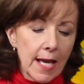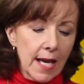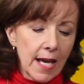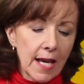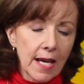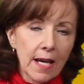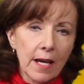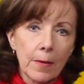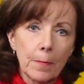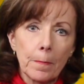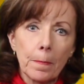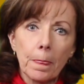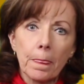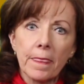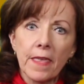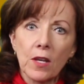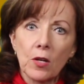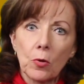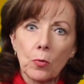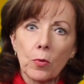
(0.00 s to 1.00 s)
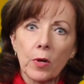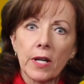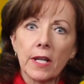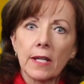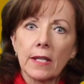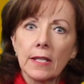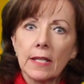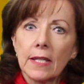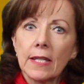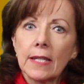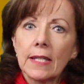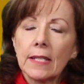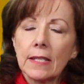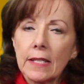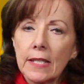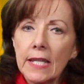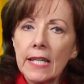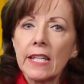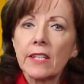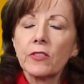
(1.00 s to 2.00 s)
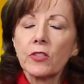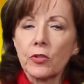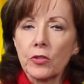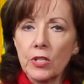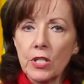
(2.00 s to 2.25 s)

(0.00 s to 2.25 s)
they don't want to hit their